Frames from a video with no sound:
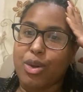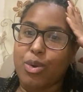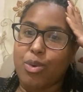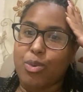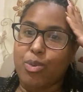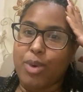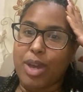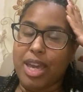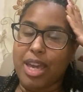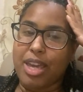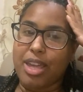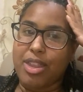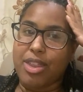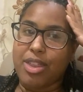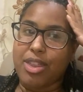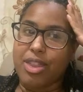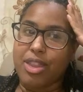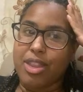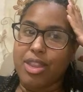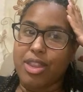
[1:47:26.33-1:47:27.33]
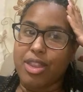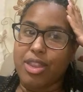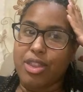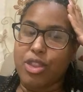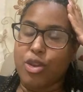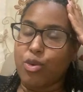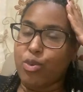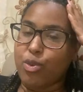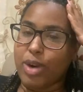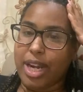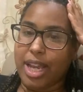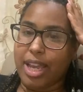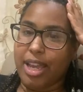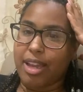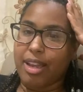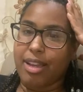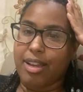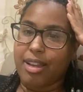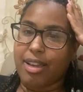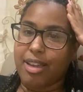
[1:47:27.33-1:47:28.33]
with the
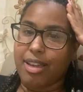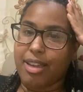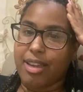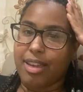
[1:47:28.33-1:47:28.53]
ring